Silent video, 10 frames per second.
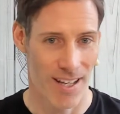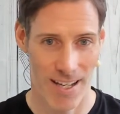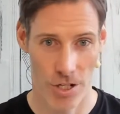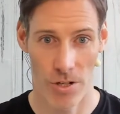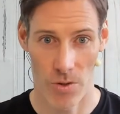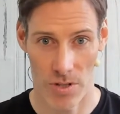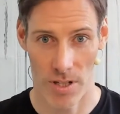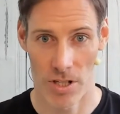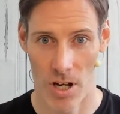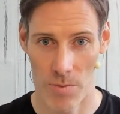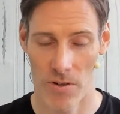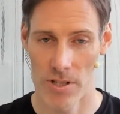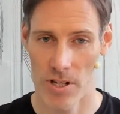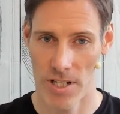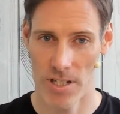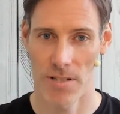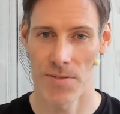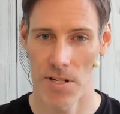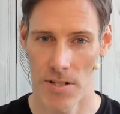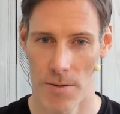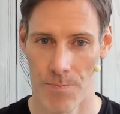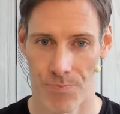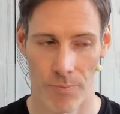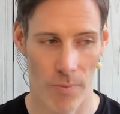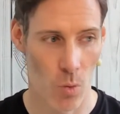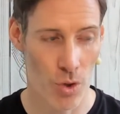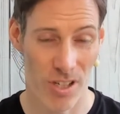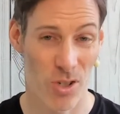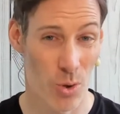issues in terms of our digestive system? What's going to